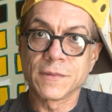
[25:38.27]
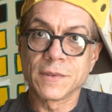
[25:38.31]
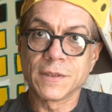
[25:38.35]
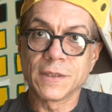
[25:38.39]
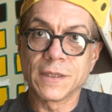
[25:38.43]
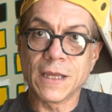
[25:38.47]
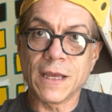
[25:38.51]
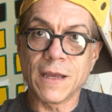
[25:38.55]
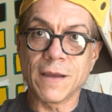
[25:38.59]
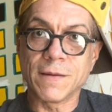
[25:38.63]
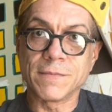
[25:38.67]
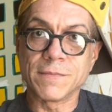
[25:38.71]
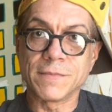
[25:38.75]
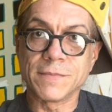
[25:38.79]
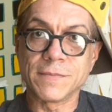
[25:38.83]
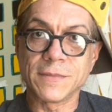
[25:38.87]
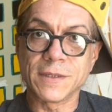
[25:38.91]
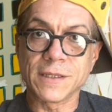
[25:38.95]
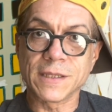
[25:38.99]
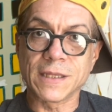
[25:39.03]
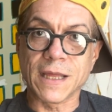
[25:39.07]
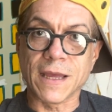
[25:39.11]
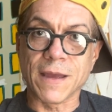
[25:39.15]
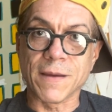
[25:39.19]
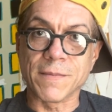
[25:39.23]
Yeah,
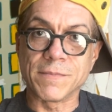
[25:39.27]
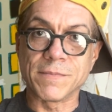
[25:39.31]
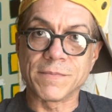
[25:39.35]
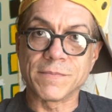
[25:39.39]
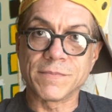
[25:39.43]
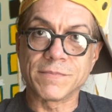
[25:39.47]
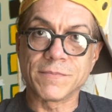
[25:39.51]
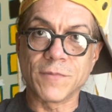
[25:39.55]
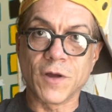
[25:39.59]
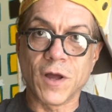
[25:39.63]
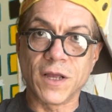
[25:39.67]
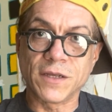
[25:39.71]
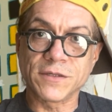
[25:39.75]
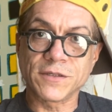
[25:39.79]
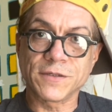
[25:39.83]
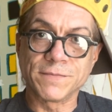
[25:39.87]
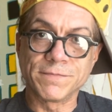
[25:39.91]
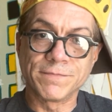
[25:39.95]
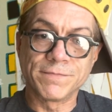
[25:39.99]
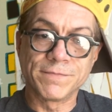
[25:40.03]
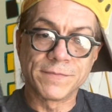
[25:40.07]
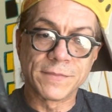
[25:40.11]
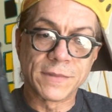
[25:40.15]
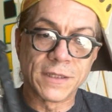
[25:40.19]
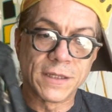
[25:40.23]
look at that.
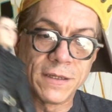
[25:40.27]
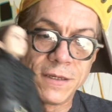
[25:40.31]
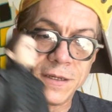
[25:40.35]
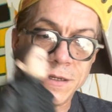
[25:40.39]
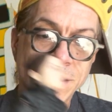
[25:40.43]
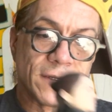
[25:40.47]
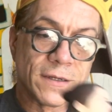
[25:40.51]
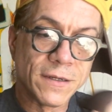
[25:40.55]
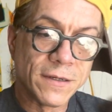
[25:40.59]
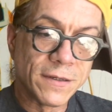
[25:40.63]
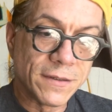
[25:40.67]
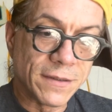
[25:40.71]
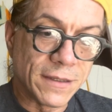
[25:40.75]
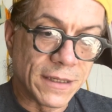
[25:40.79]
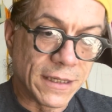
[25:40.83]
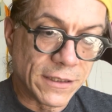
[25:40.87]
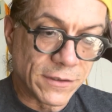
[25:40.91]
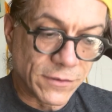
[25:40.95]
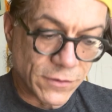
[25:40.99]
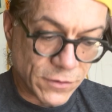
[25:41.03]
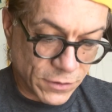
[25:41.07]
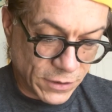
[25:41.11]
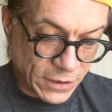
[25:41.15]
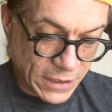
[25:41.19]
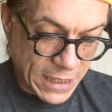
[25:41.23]
Awesome. Right,
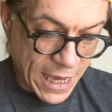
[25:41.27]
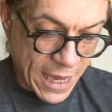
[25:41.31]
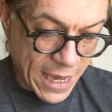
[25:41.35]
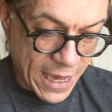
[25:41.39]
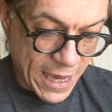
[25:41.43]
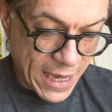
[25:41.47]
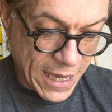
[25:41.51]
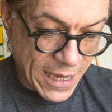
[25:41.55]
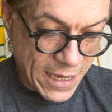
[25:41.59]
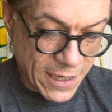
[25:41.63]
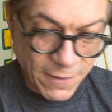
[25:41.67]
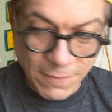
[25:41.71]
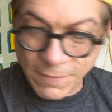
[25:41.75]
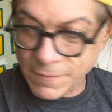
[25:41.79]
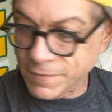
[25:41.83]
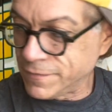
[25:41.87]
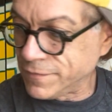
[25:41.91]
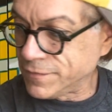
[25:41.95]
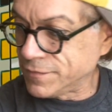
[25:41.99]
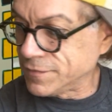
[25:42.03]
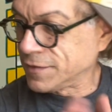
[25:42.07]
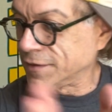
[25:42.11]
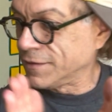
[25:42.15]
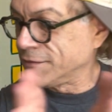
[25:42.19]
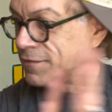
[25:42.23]
so yay.
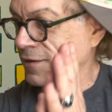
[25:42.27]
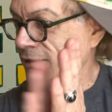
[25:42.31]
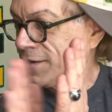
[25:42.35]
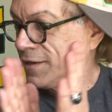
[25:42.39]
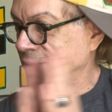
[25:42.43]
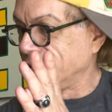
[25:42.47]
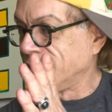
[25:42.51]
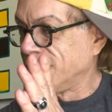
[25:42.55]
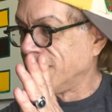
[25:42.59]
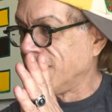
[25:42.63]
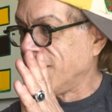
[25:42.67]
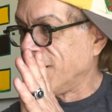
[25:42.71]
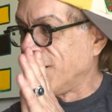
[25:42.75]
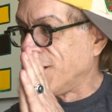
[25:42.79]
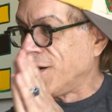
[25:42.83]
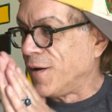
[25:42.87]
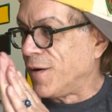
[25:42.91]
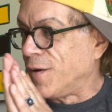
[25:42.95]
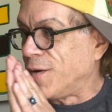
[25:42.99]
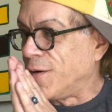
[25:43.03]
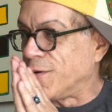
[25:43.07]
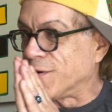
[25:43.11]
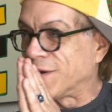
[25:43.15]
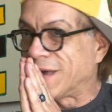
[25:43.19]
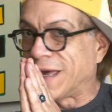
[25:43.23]

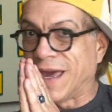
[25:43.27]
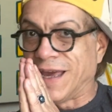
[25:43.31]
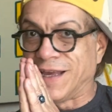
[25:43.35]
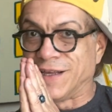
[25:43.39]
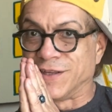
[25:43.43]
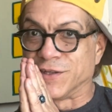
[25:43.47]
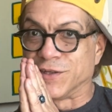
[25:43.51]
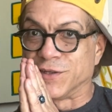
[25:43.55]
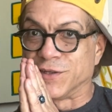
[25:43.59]
Okay.